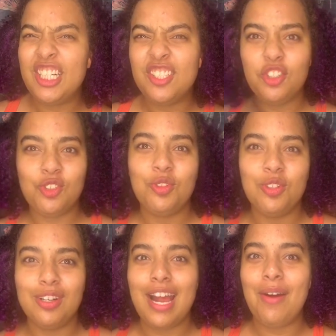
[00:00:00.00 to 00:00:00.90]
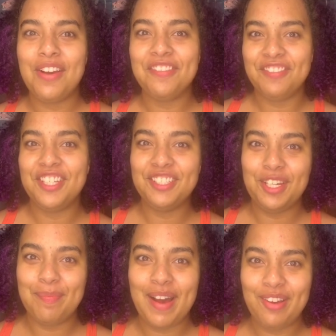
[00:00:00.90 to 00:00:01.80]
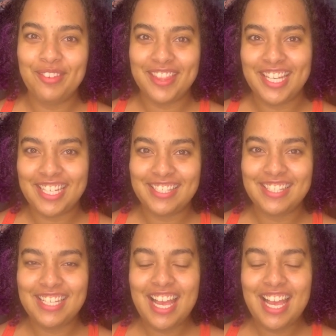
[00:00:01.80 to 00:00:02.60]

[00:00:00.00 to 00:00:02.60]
unsure how I feel about this